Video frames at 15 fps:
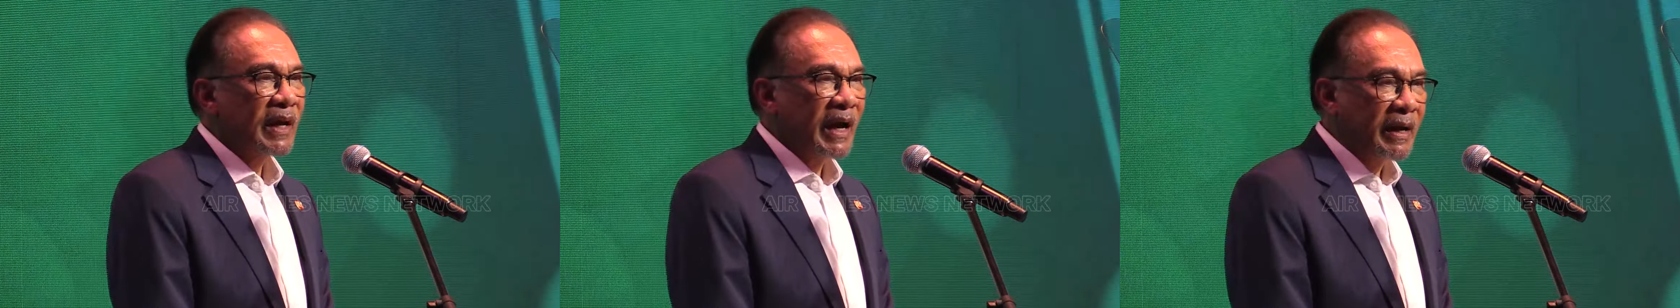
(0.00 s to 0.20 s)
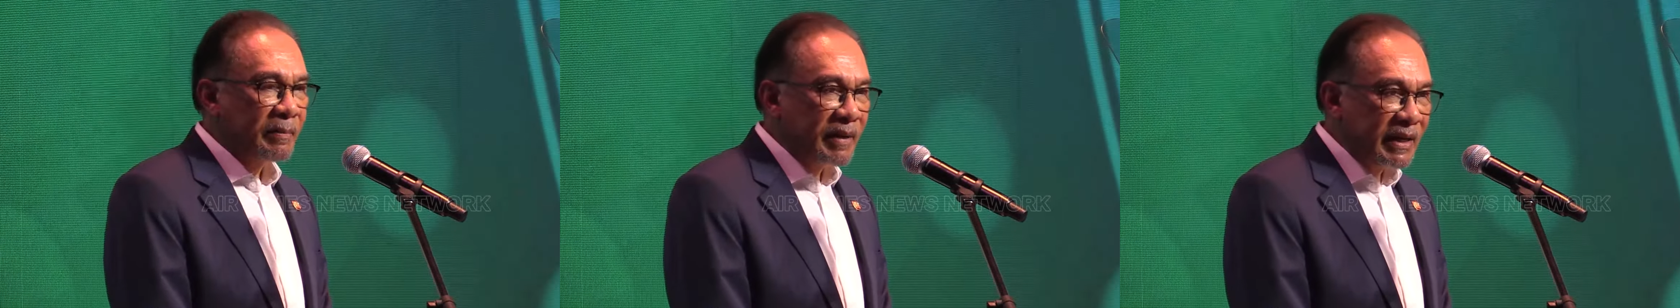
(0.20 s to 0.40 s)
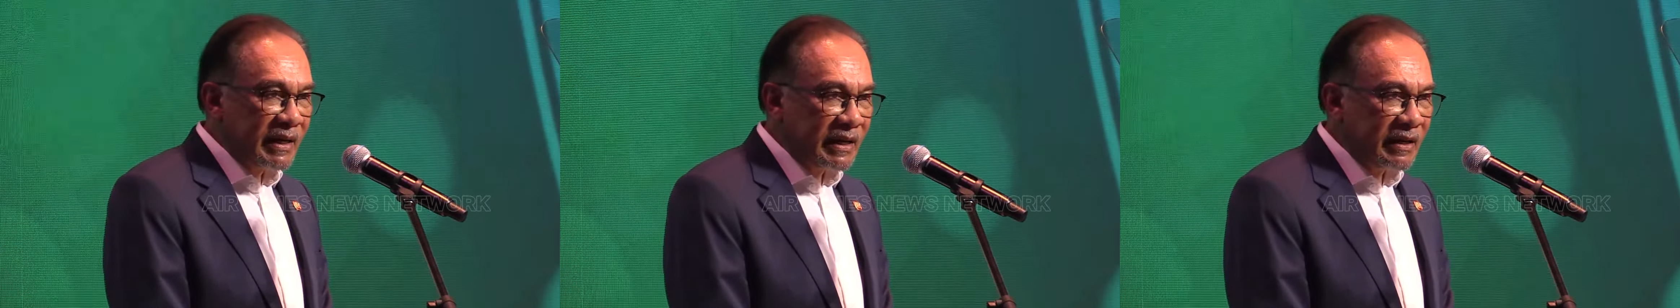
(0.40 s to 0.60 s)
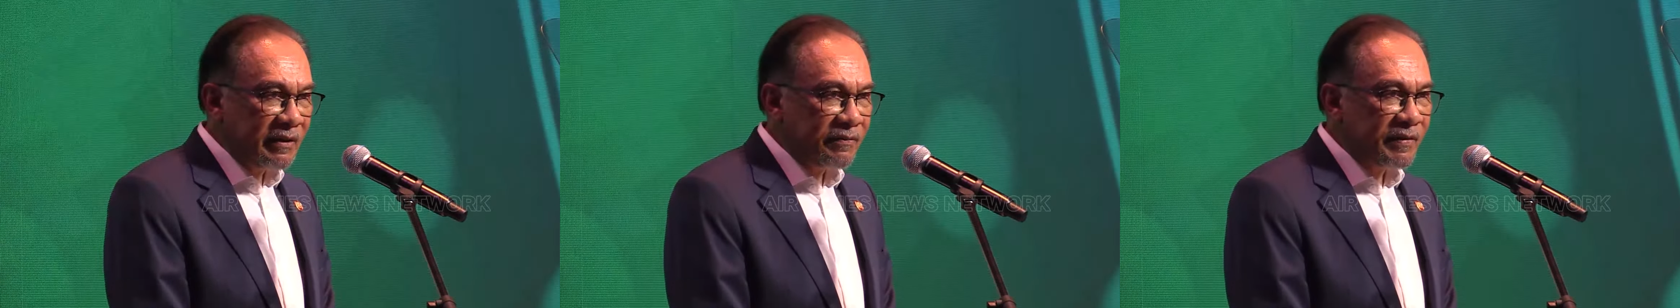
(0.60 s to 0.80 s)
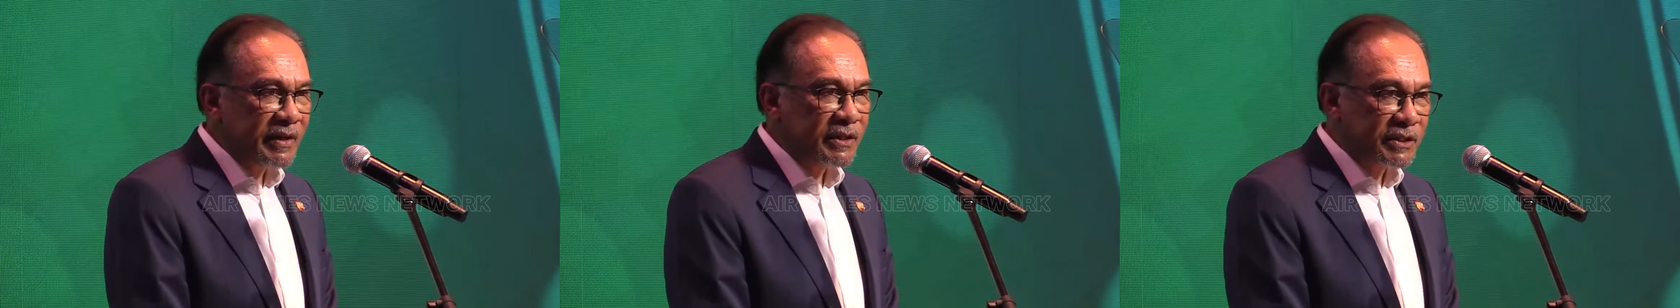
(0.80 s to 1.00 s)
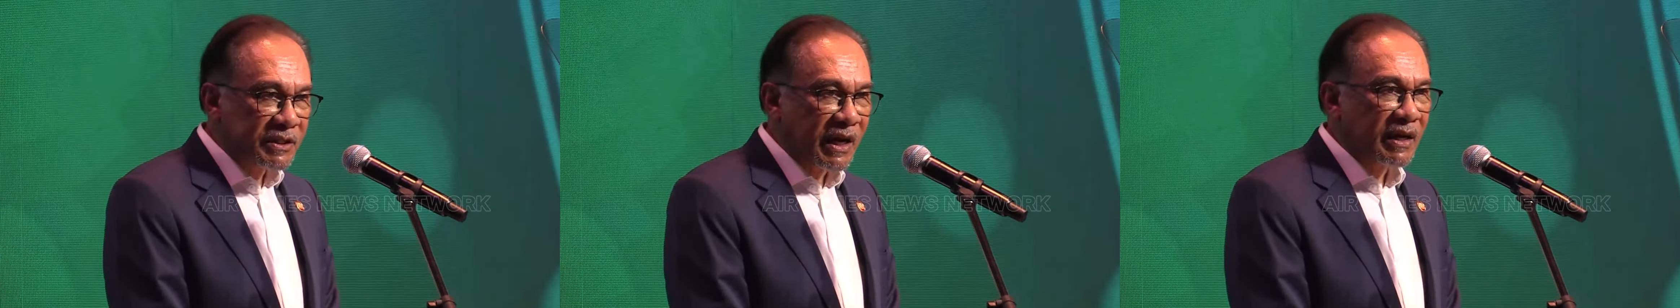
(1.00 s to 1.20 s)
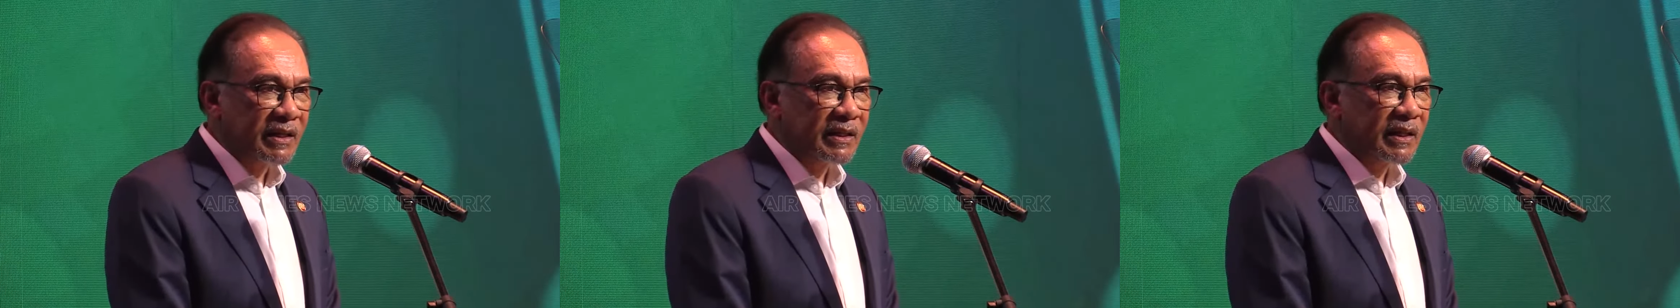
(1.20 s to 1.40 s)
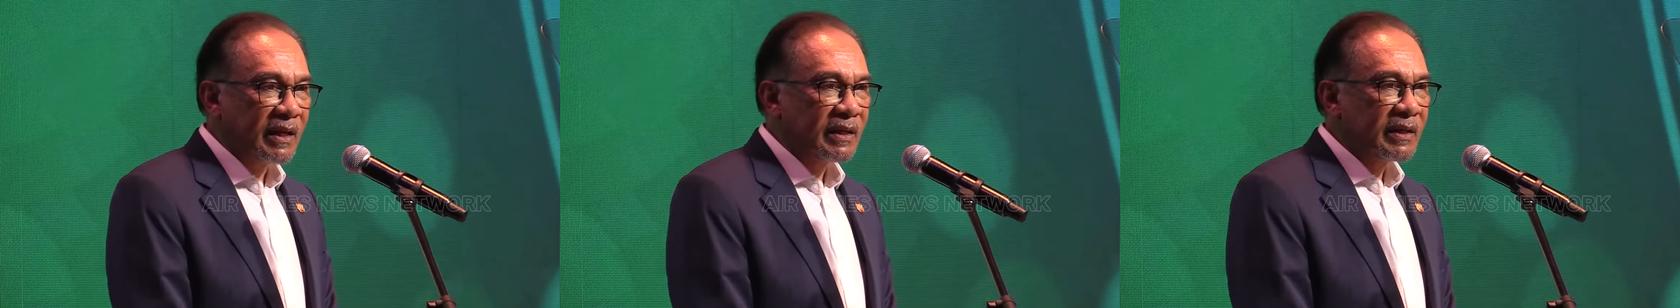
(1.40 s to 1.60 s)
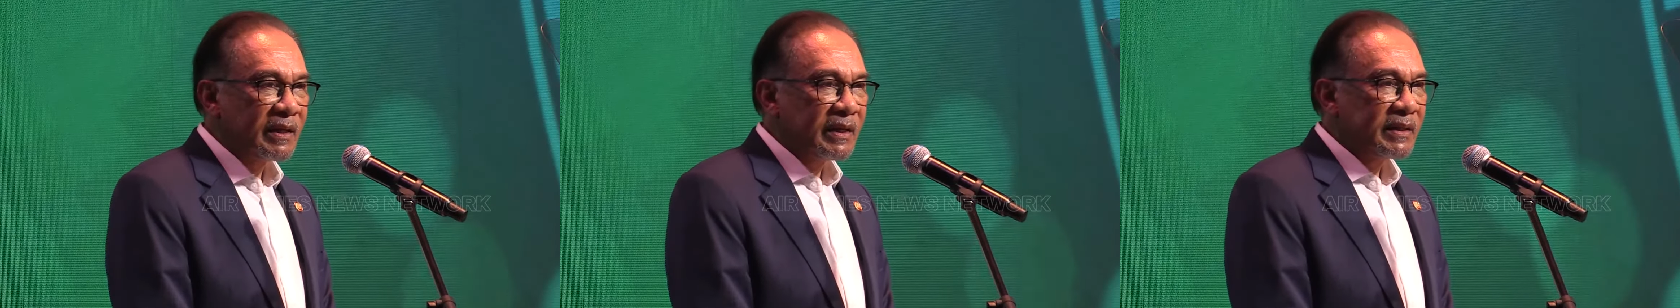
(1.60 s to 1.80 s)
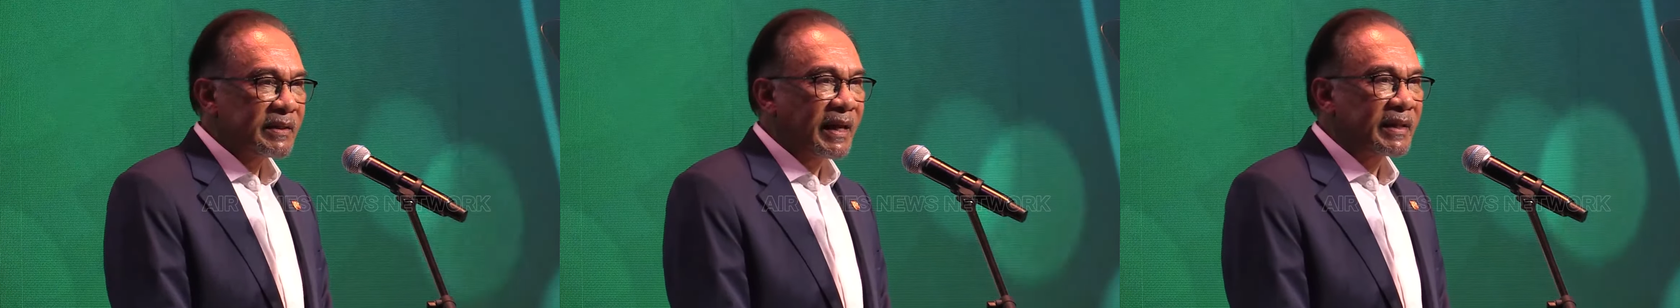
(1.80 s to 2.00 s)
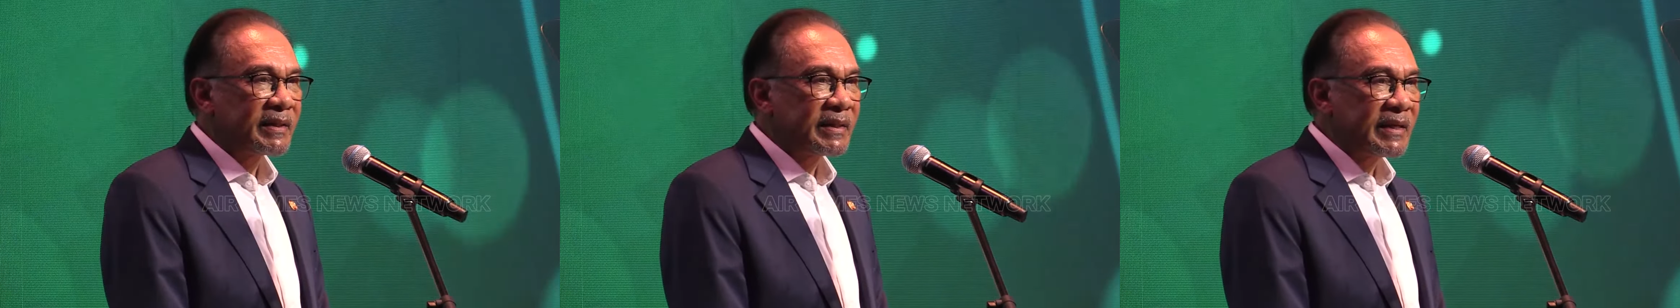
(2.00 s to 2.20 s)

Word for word: I believe, inshallah, that